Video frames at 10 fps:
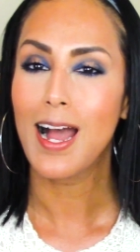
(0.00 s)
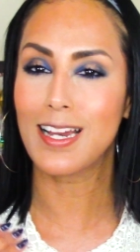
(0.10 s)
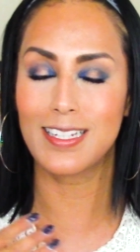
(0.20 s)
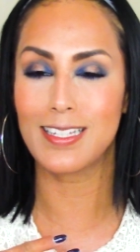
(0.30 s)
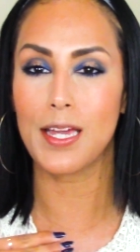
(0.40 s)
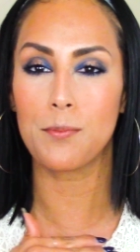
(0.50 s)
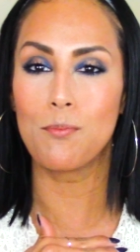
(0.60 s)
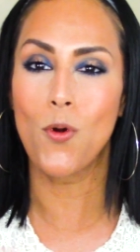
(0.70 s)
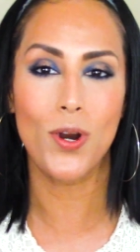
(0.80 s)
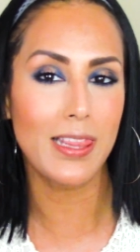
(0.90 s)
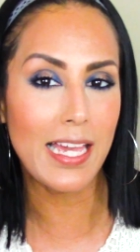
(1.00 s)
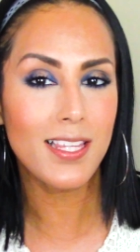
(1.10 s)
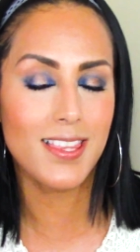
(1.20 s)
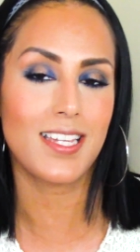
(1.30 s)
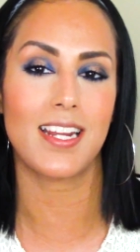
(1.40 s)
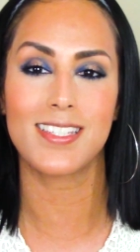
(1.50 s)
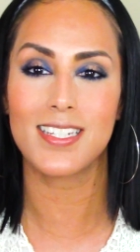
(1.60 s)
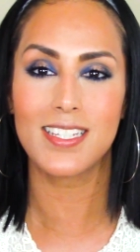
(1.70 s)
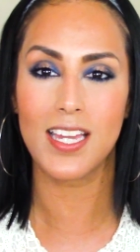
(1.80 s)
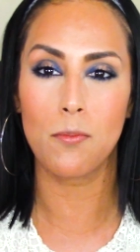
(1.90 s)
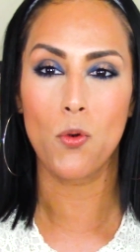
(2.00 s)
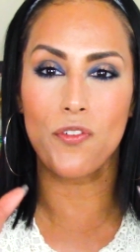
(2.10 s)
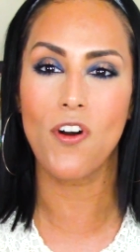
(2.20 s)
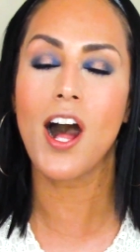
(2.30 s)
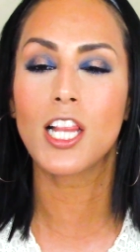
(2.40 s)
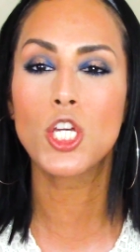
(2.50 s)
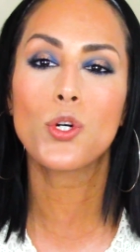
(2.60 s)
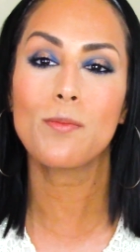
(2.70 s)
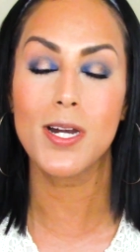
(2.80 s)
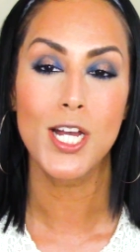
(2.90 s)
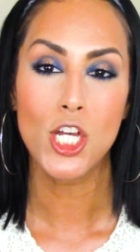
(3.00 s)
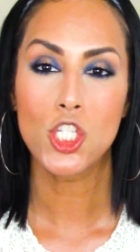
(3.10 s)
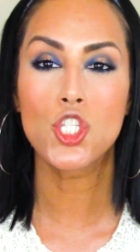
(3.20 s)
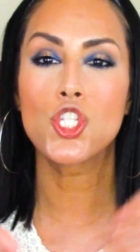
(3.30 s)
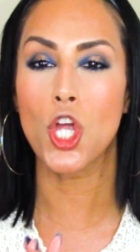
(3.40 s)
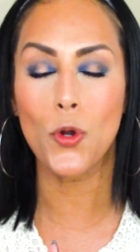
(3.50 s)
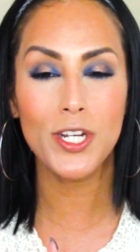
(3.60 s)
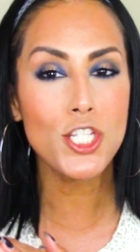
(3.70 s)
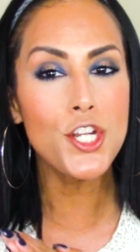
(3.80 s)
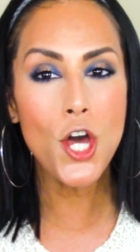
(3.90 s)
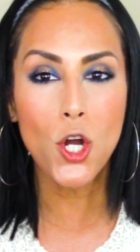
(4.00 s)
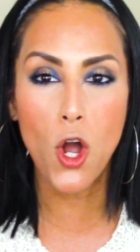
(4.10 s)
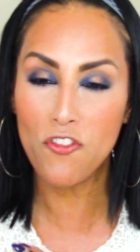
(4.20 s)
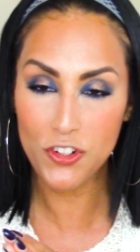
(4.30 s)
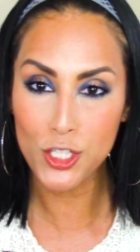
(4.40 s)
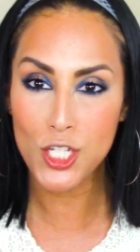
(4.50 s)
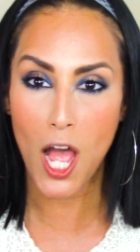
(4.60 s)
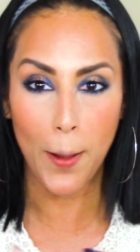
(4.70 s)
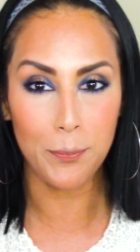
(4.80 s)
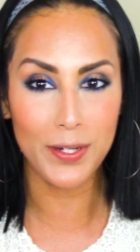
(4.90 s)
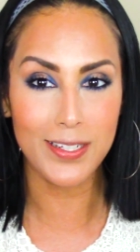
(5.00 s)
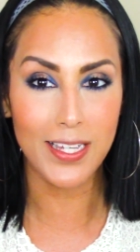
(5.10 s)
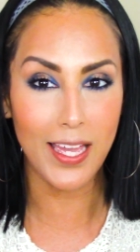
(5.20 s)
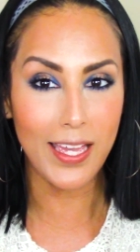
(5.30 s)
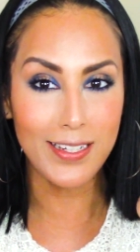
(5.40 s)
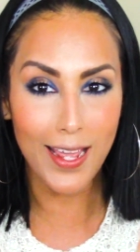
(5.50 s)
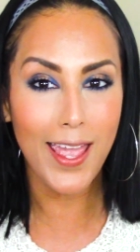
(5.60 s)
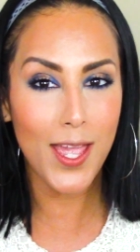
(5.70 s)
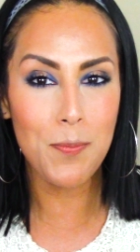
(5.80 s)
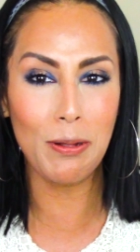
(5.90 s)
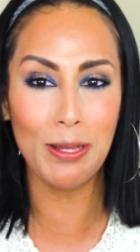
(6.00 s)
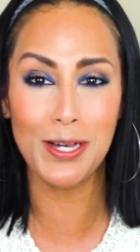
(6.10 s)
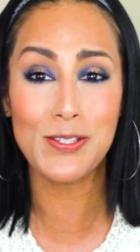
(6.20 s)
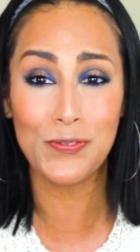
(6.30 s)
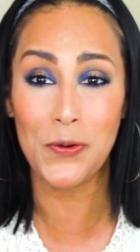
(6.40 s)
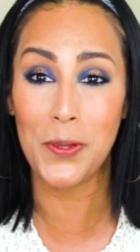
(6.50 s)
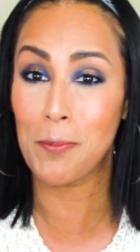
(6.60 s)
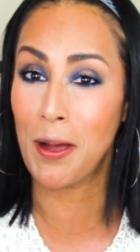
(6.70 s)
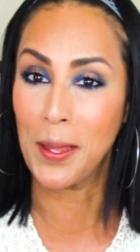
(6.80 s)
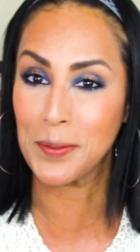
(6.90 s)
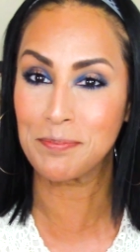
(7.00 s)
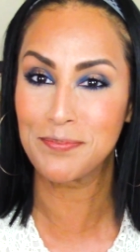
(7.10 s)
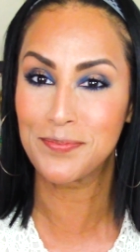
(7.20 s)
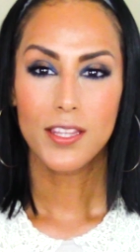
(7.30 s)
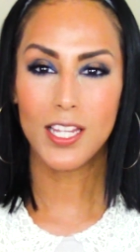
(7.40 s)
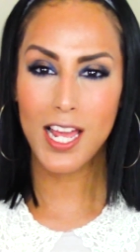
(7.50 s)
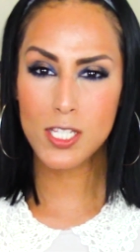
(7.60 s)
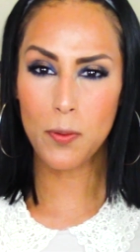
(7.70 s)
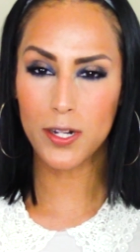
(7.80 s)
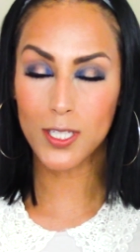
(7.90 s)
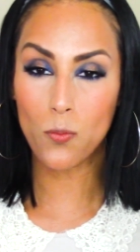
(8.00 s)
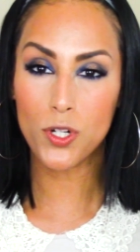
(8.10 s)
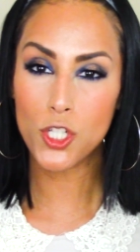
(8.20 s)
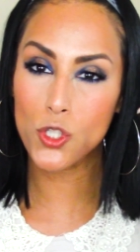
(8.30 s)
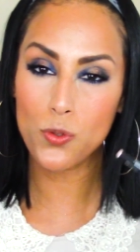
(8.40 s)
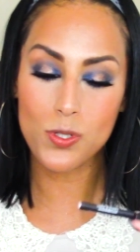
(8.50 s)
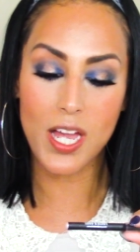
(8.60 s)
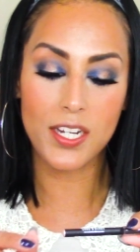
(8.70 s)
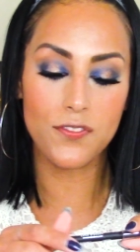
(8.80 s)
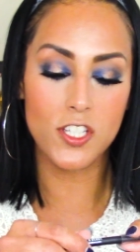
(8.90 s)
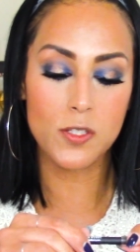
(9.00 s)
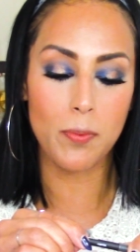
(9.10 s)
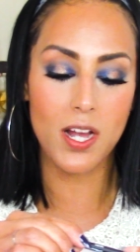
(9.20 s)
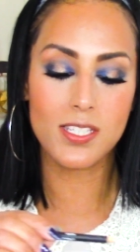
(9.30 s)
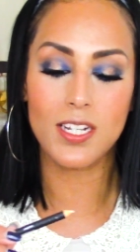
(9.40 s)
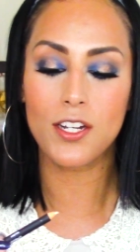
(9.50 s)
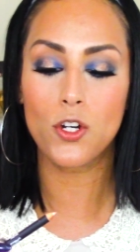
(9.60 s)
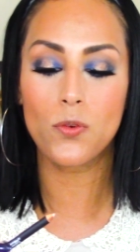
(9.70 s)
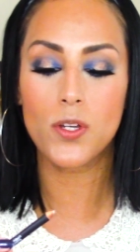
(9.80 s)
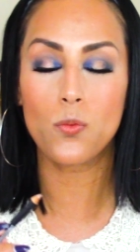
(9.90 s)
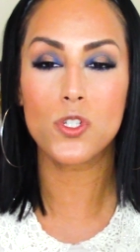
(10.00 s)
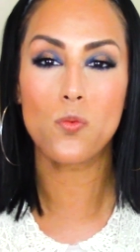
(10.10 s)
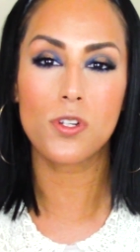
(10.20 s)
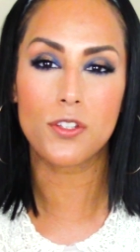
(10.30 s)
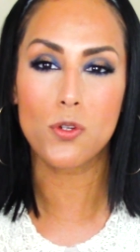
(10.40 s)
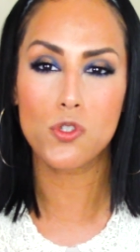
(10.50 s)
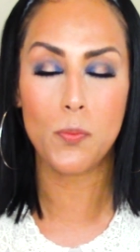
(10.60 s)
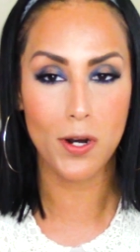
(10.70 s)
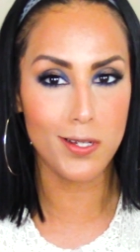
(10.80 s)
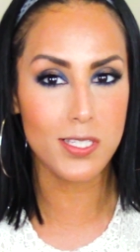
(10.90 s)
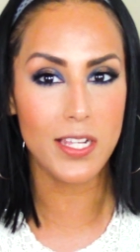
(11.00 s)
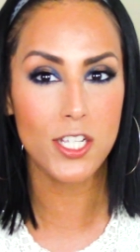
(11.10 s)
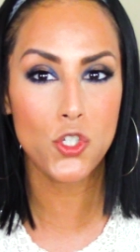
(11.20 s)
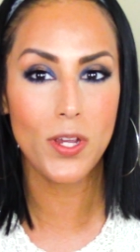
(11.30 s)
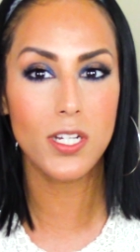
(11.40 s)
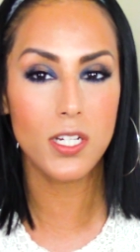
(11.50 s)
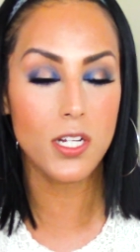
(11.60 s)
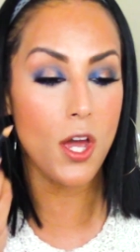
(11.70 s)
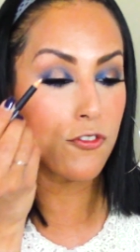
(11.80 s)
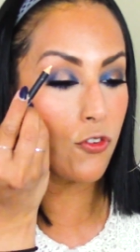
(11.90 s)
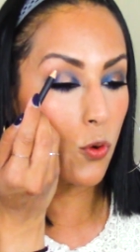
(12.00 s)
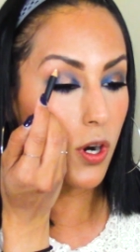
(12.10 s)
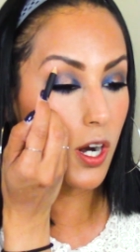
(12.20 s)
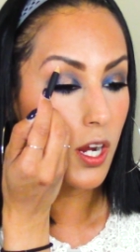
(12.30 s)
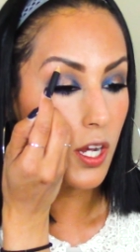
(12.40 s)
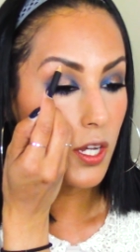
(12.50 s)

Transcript: I didn't get more length and I didn't get more volume. So it is a no-go for the top, but an A plus for the bottom. The last product I want to use out of this box, and I know it was one of those products that I traded in for